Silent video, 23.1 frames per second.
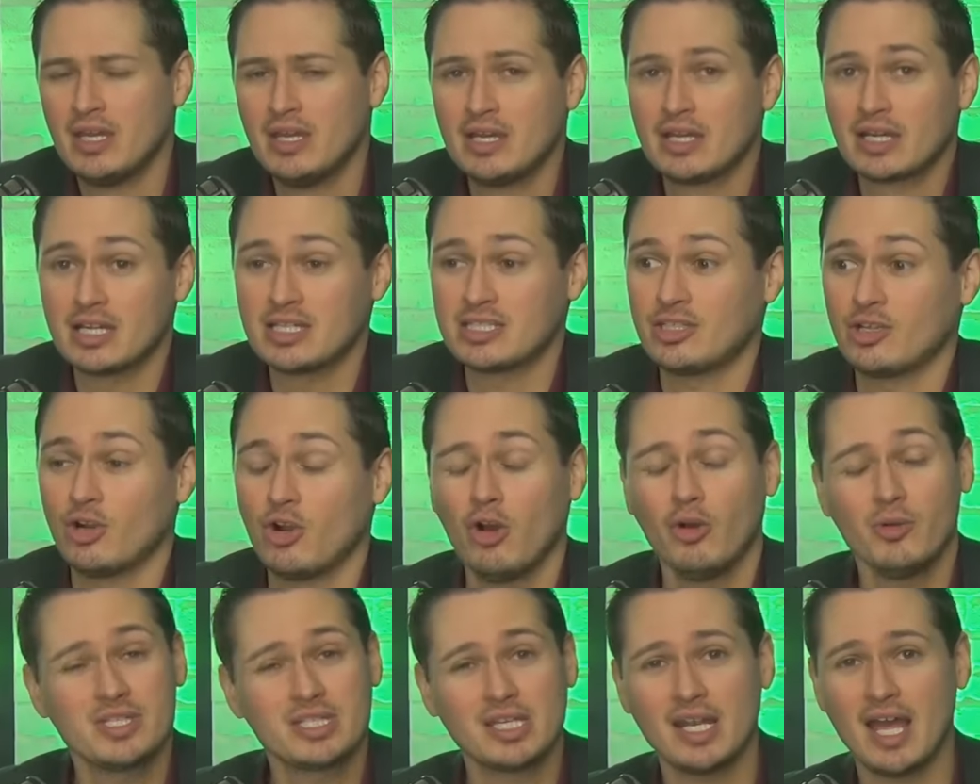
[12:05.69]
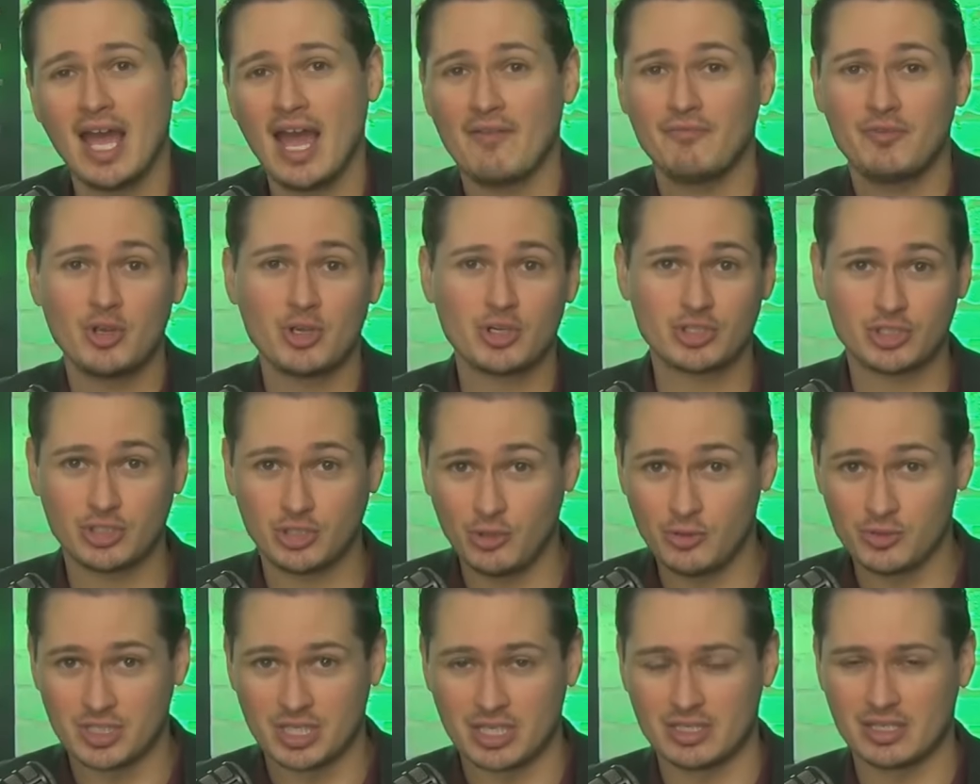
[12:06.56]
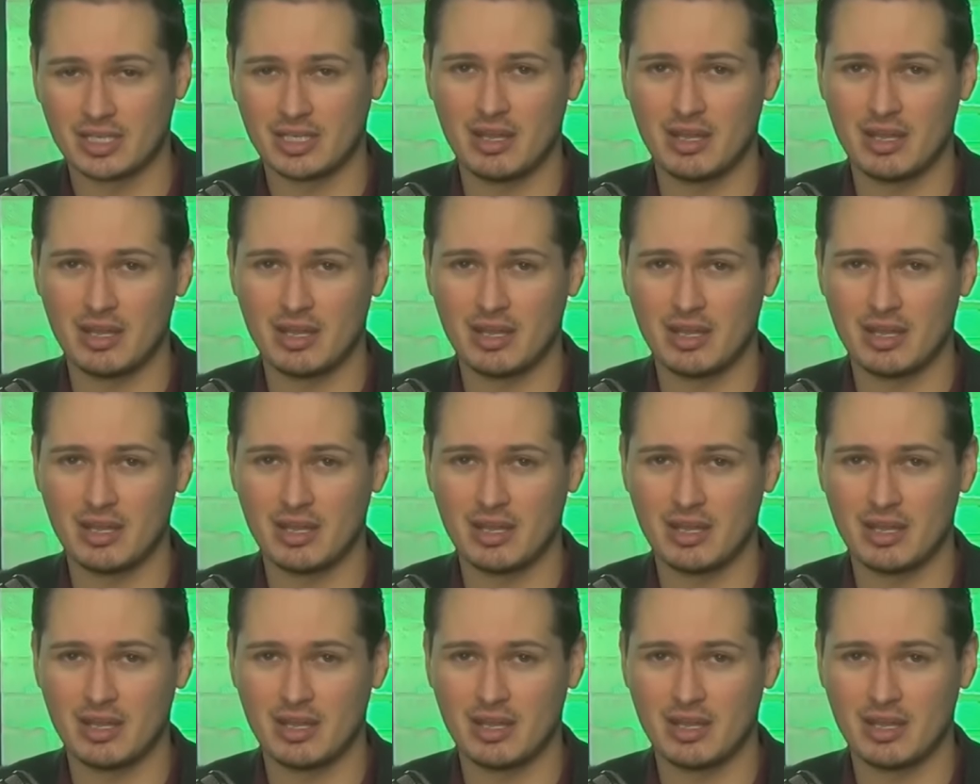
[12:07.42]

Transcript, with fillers: Because they're always going to have their excuses.